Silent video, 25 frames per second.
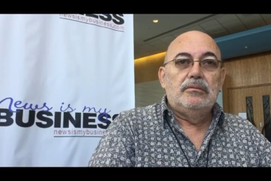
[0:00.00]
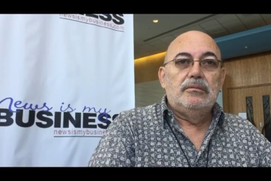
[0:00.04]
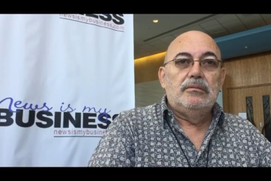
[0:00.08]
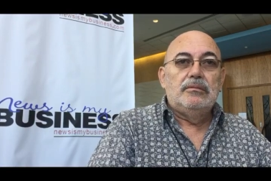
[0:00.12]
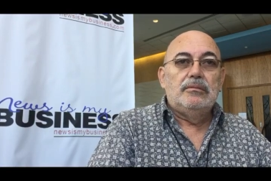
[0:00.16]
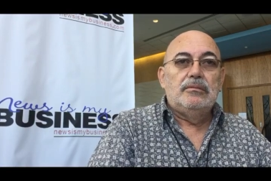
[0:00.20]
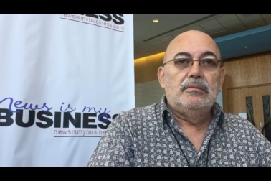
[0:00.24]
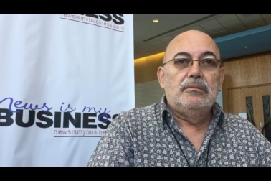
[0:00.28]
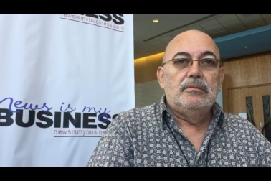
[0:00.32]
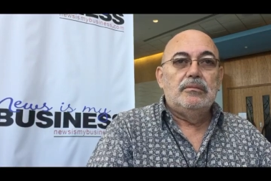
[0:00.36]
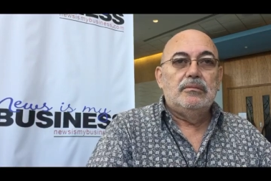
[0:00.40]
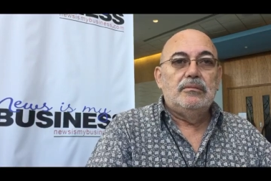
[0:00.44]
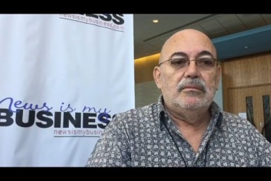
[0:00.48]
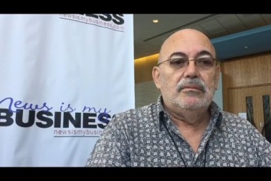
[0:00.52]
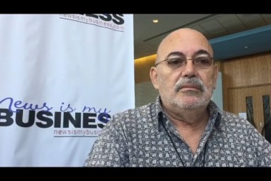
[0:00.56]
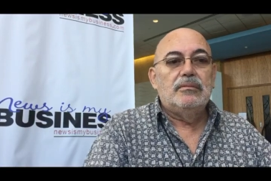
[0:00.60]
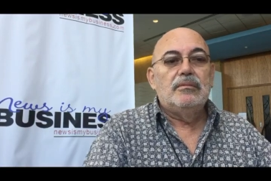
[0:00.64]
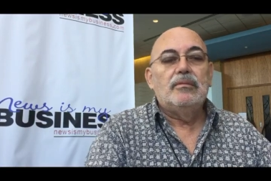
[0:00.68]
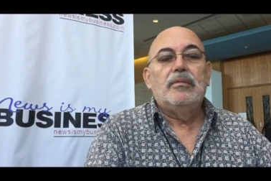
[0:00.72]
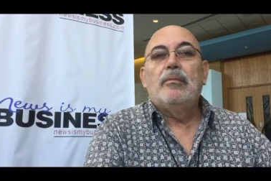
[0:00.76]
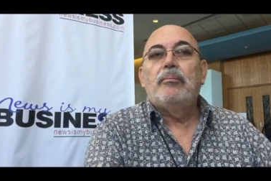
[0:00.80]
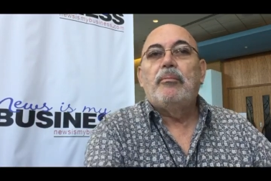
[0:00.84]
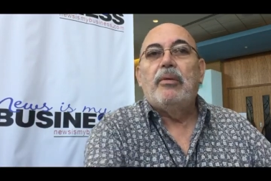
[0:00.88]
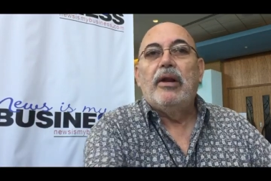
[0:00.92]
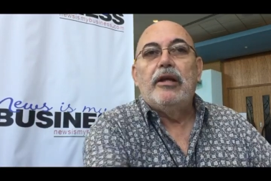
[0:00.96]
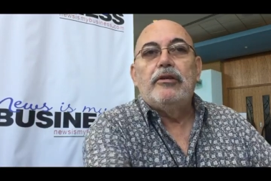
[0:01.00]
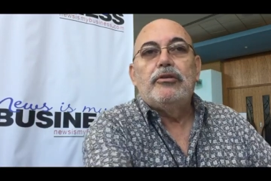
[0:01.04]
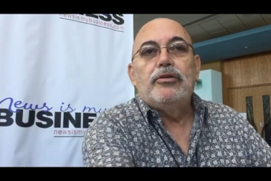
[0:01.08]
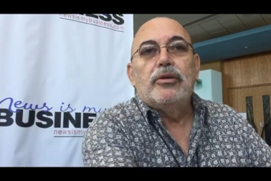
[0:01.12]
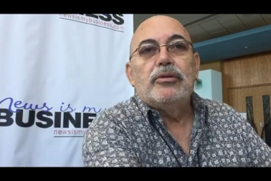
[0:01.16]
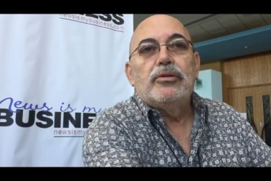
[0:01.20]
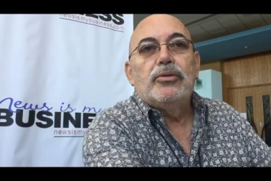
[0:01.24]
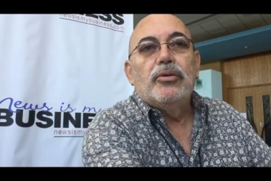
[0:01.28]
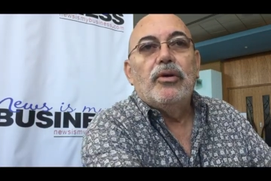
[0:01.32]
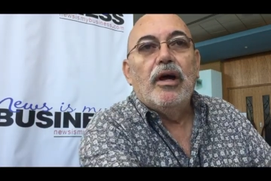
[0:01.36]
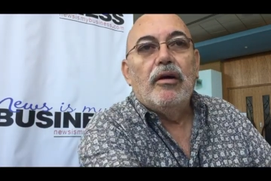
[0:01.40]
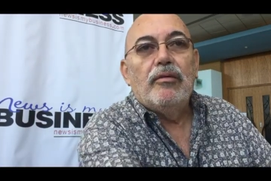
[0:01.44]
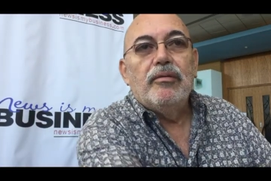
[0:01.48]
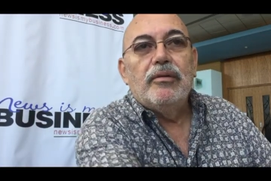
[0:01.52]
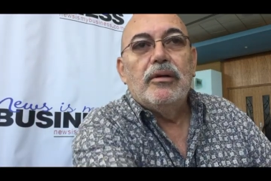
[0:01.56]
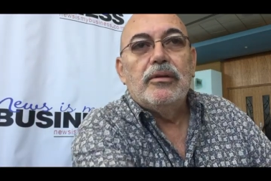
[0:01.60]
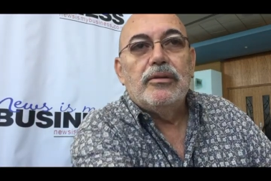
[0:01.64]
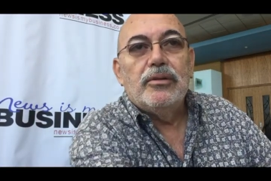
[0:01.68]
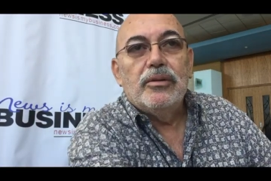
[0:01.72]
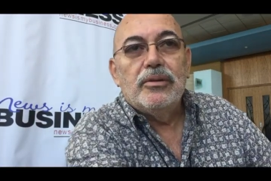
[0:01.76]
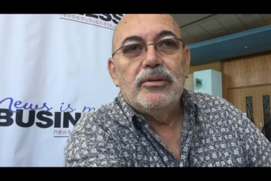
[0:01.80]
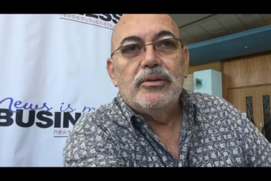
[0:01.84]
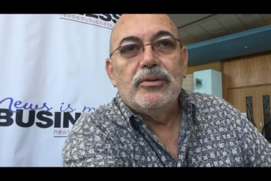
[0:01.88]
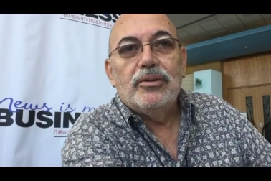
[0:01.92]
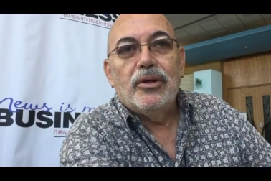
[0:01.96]
Thank you. Pleasure to have
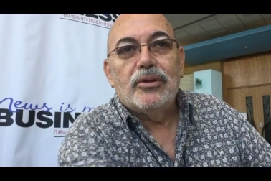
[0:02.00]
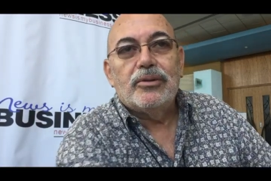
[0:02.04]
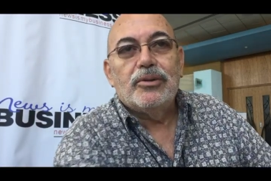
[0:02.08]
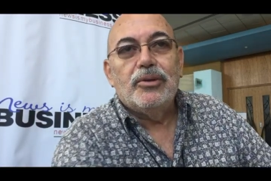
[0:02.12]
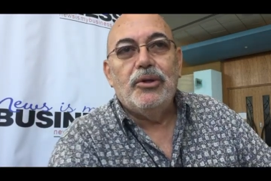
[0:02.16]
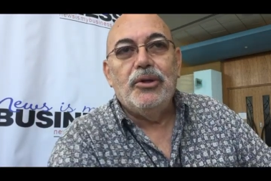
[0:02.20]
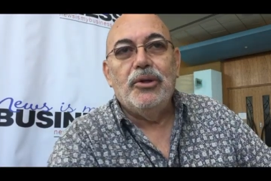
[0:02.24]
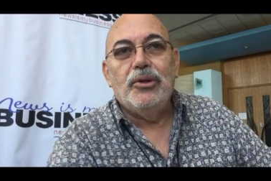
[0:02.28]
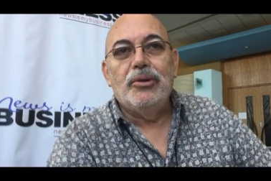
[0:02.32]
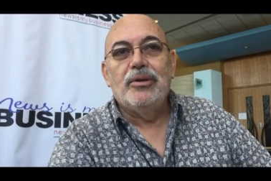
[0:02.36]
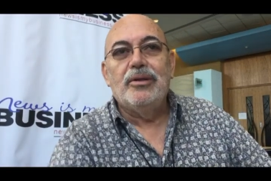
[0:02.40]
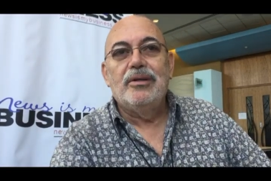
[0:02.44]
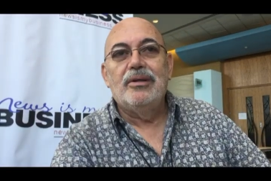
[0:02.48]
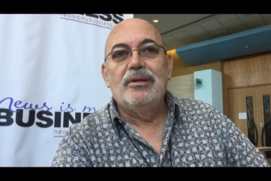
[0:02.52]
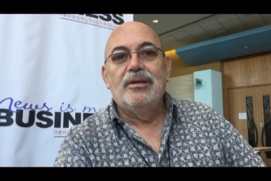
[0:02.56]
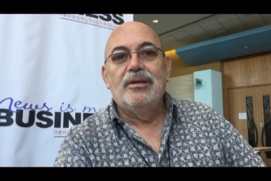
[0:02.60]
Appreciate it. it. Thank you. you so